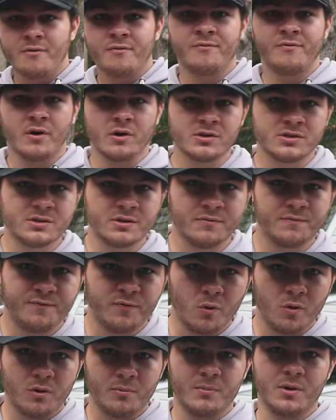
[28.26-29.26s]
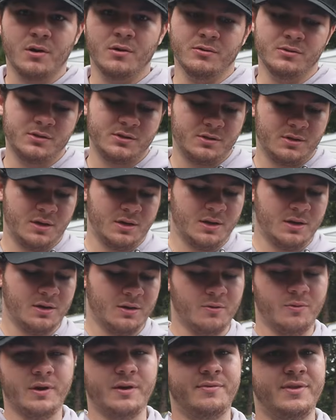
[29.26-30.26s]
First and foremost,
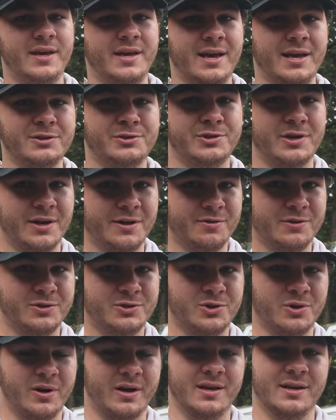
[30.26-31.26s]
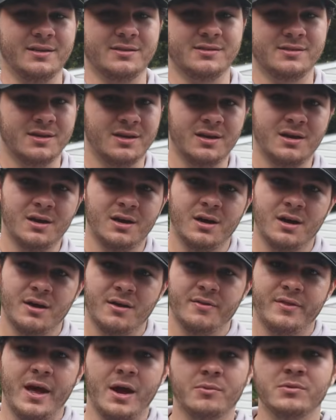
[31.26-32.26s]
we have the engine and the trans.
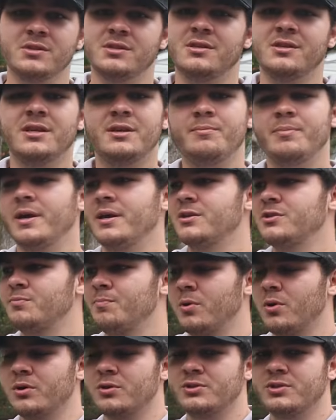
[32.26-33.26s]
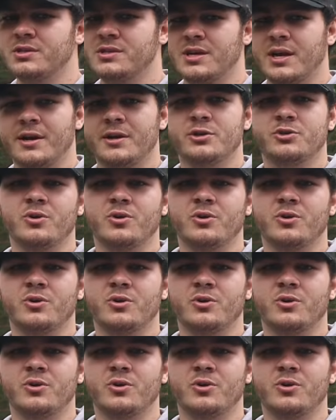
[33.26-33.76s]
That was the biggest purchase. I had to